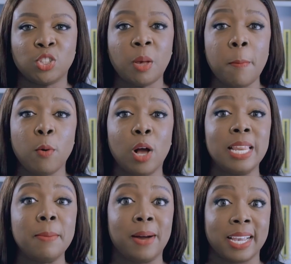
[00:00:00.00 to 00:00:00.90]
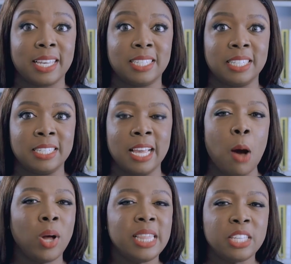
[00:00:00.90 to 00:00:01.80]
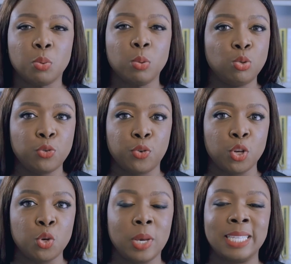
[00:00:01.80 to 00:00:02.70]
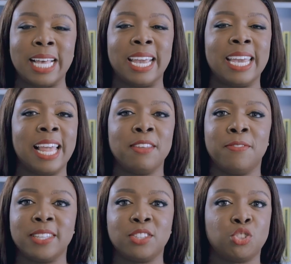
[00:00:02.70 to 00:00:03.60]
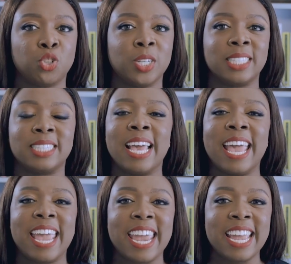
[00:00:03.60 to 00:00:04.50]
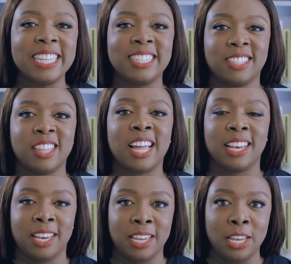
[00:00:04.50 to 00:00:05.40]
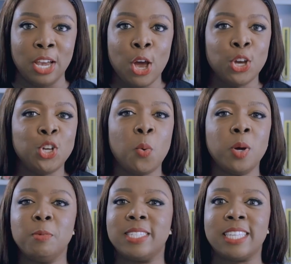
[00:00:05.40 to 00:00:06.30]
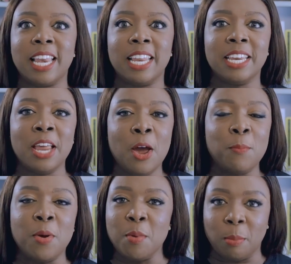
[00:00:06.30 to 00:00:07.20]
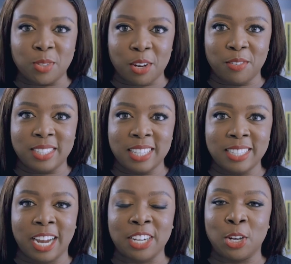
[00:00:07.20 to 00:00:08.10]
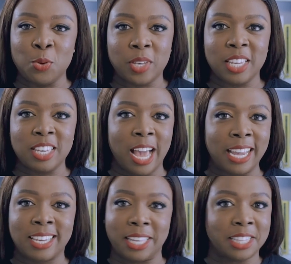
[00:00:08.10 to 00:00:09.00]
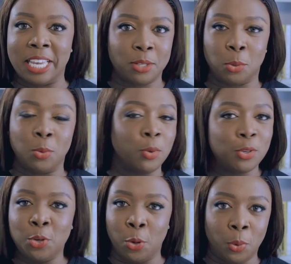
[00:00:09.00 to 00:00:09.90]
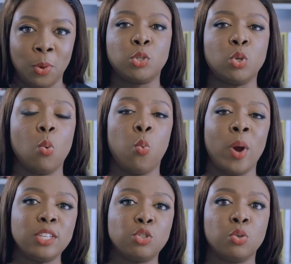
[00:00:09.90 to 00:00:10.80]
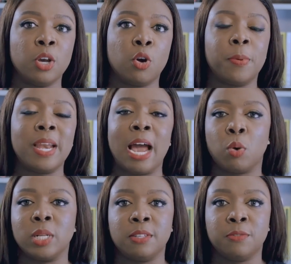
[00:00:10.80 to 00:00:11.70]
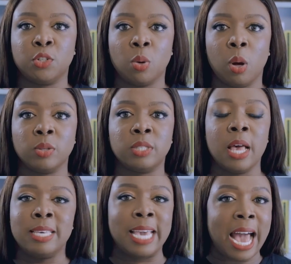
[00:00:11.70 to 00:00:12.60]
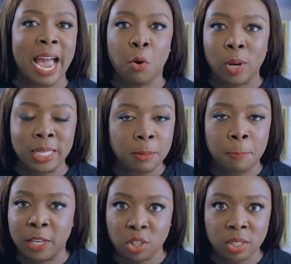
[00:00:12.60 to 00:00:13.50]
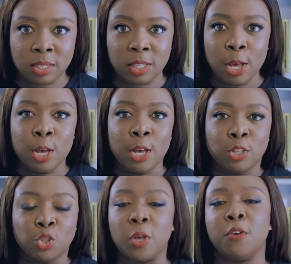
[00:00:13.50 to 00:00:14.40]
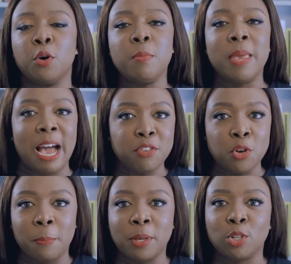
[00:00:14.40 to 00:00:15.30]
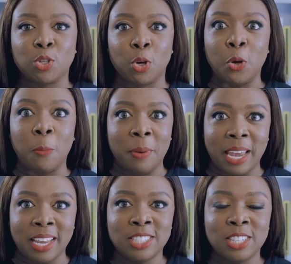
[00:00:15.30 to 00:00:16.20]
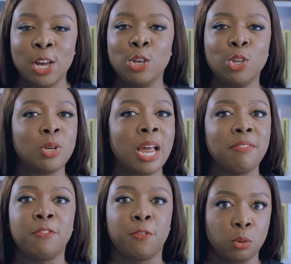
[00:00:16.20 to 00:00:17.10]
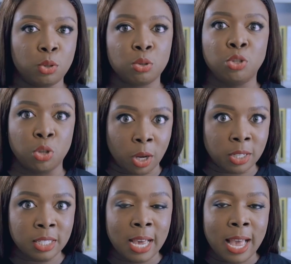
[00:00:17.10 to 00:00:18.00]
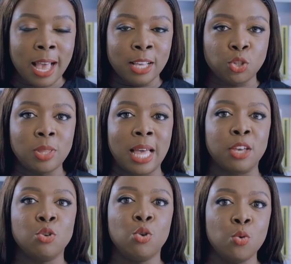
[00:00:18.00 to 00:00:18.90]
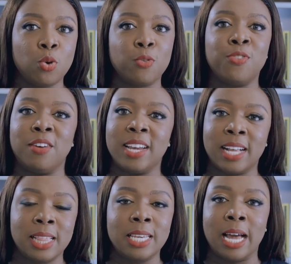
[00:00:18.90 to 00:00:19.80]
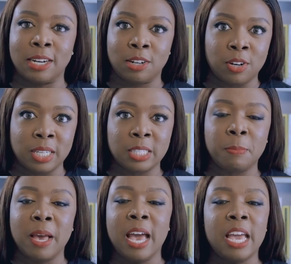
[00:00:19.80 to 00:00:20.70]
Some people call it packaging. What this will do for you is that it elevates trust instantly. You don't want to be selling premium services and you're looking like the ghetto. No. And so ways to incorporate high quality visuals, get high quality pictures. So if you're going to be having your pictures on your page, you should have a photo shoot done so that you look very clean and crisp.